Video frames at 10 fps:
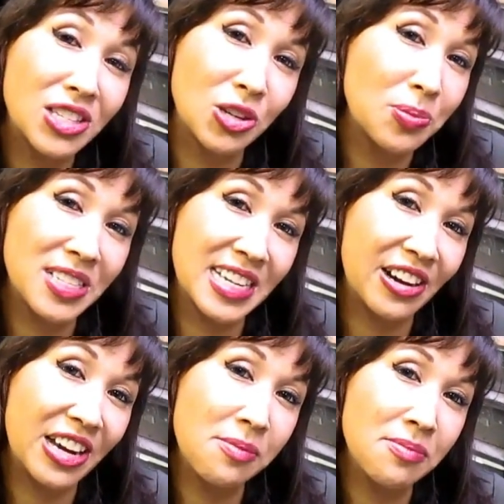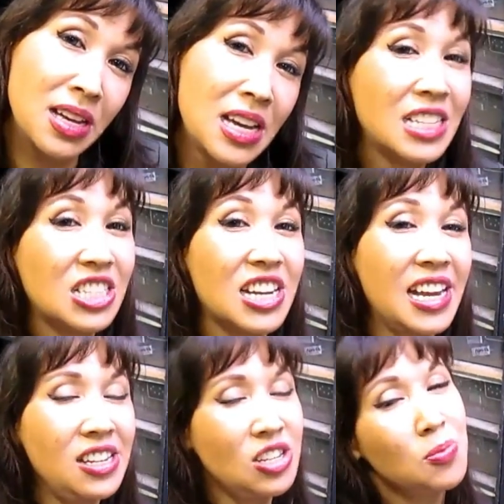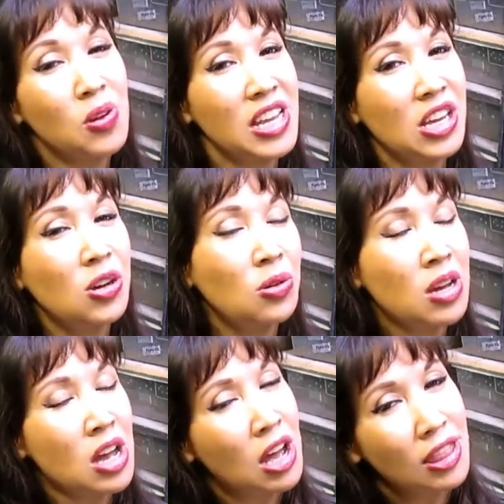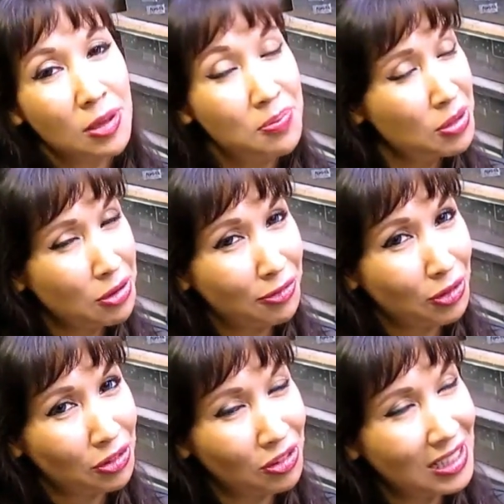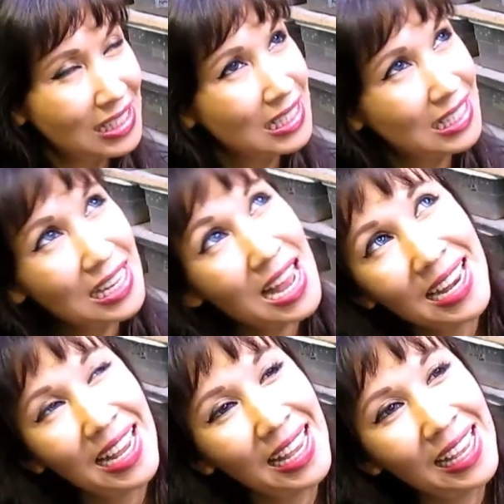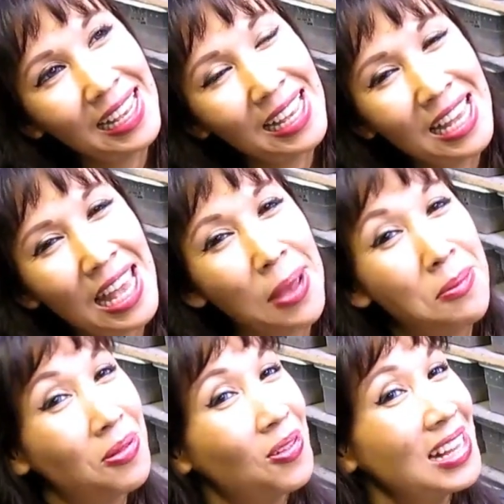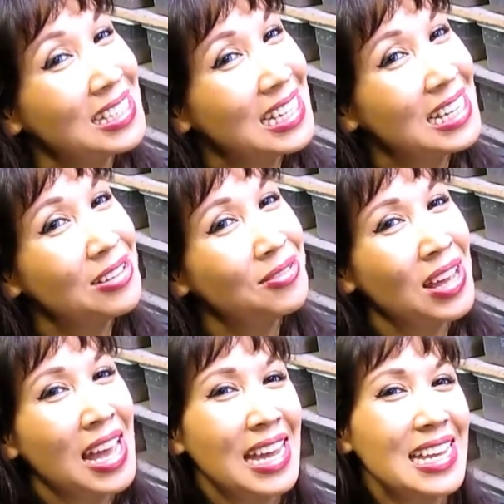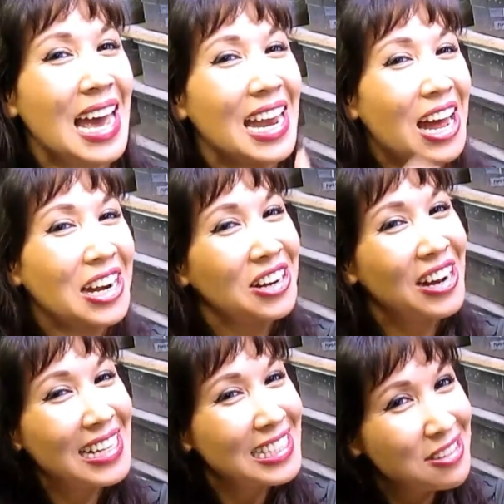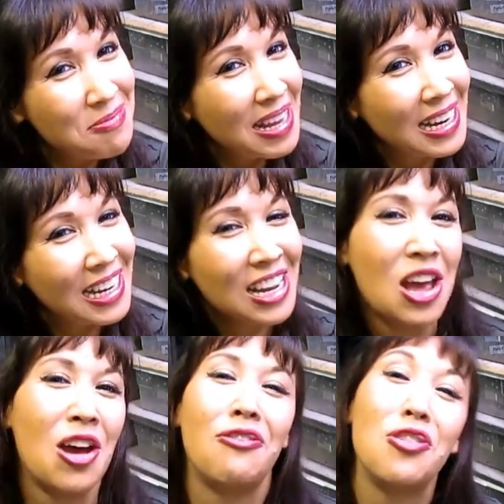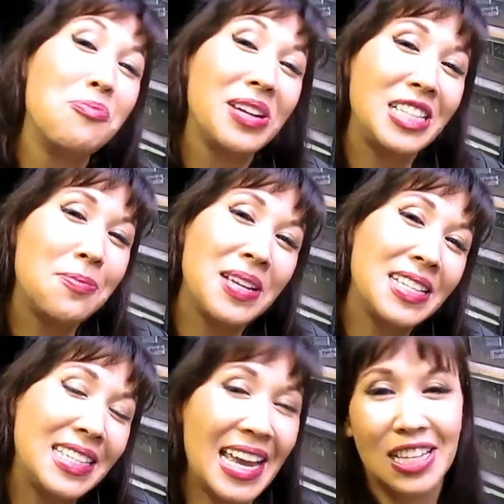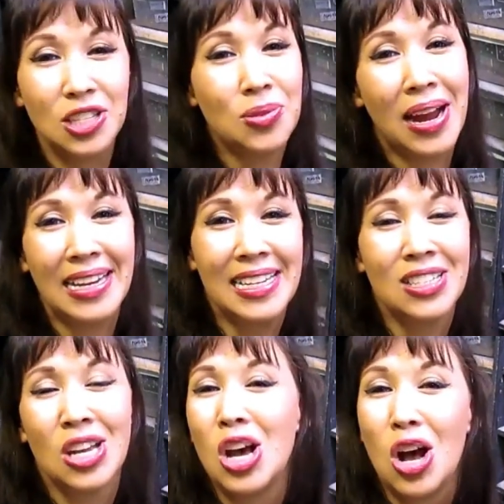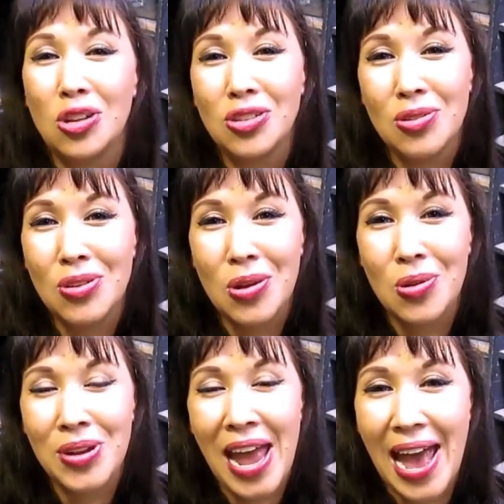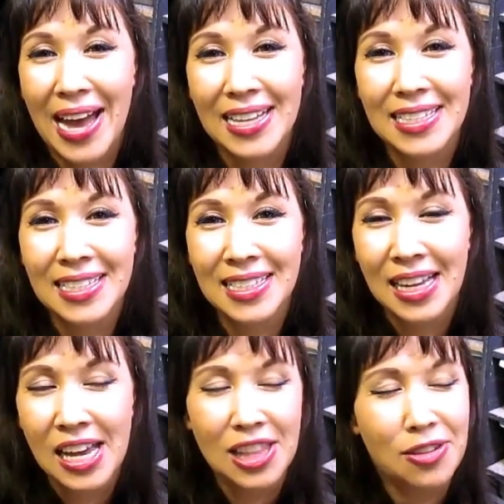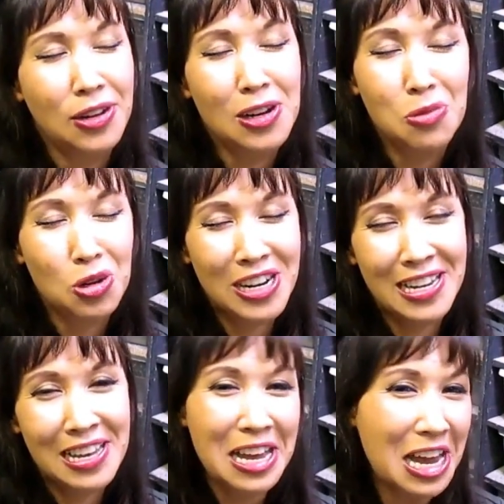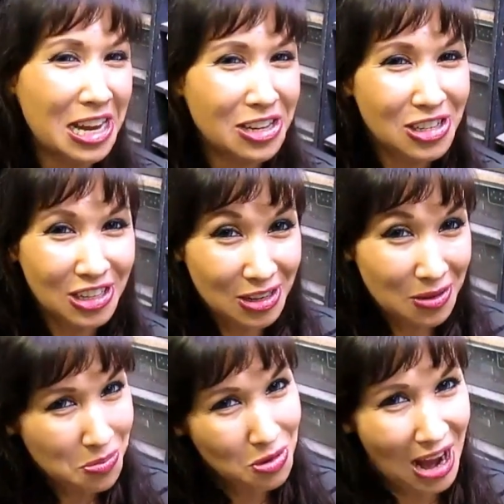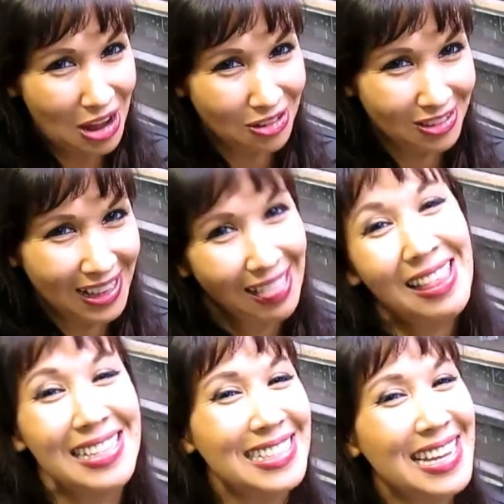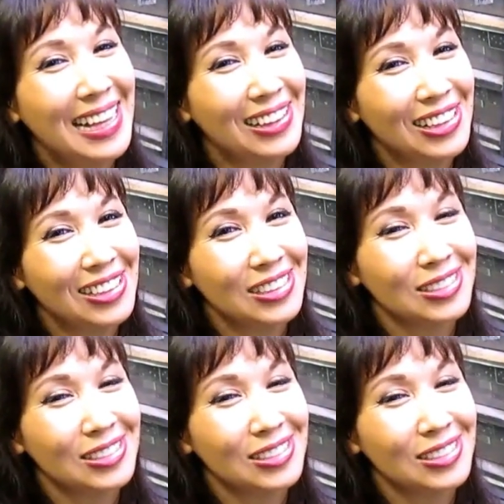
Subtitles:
serpentarium tonight to bring you the beautiful, stunning, impressive, yet underestimated Formictopus cancerides, also known as the very boring Haitian brown. Let's take a look.